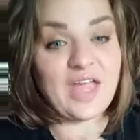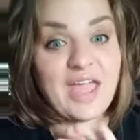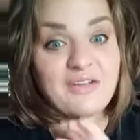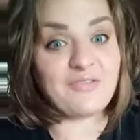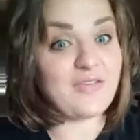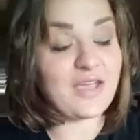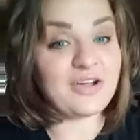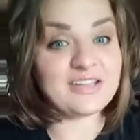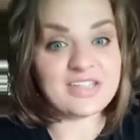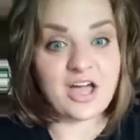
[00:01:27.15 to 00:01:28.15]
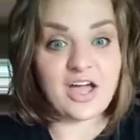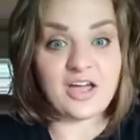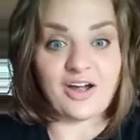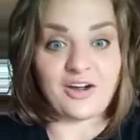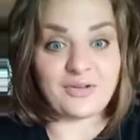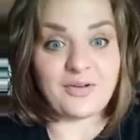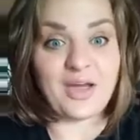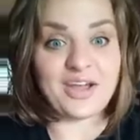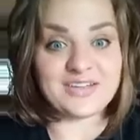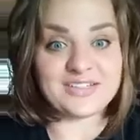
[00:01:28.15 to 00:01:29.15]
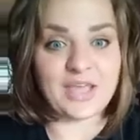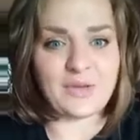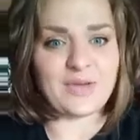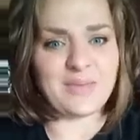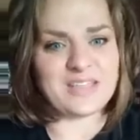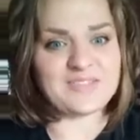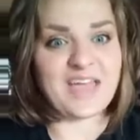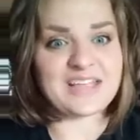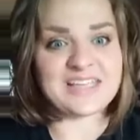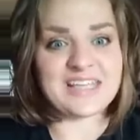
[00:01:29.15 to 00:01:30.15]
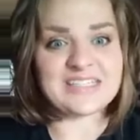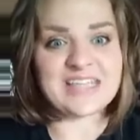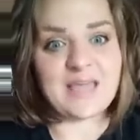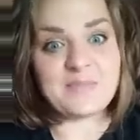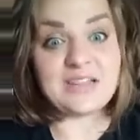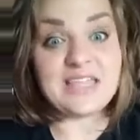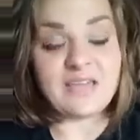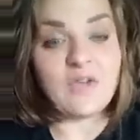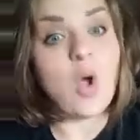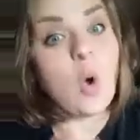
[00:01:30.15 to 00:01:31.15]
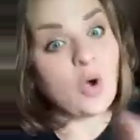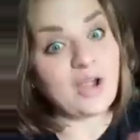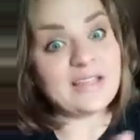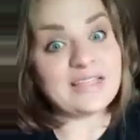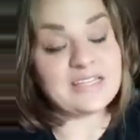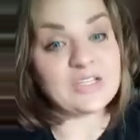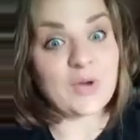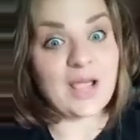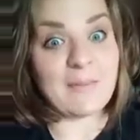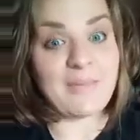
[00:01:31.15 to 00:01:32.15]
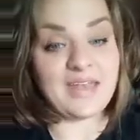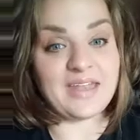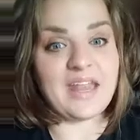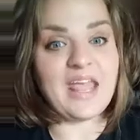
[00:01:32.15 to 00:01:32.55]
and ferrets are required to get rabies vaccines, I believe, or at least it's recommended.